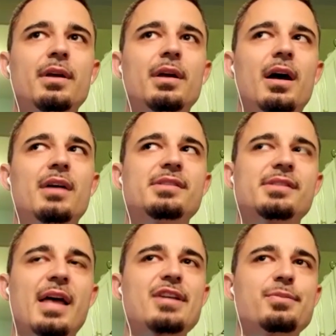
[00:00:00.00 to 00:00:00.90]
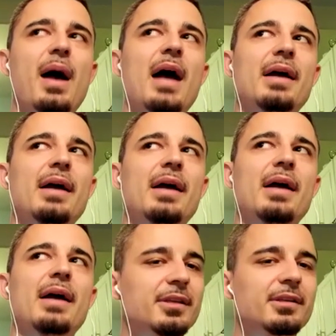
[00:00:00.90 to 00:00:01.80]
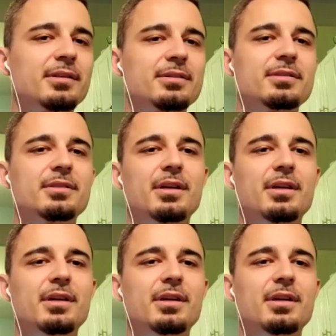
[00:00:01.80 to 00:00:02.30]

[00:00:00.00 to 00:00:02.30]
/podcast links.